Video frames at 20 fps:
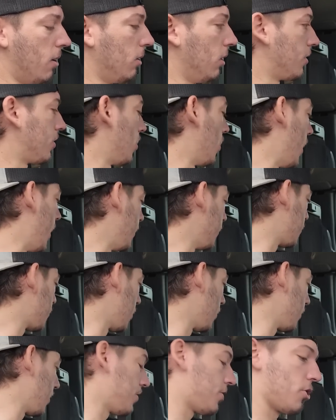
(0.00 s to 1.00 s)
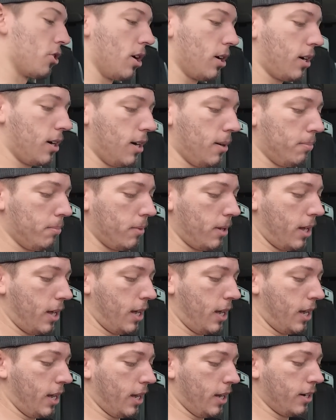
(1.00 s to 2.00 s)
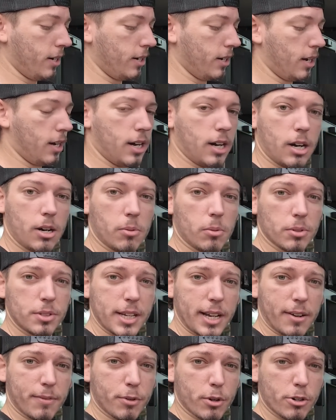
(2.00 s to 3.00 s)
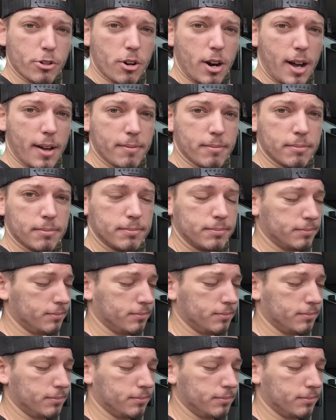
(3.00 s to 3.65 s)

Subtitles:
let's go ahead and start this truck up, and we'll take it for a drive.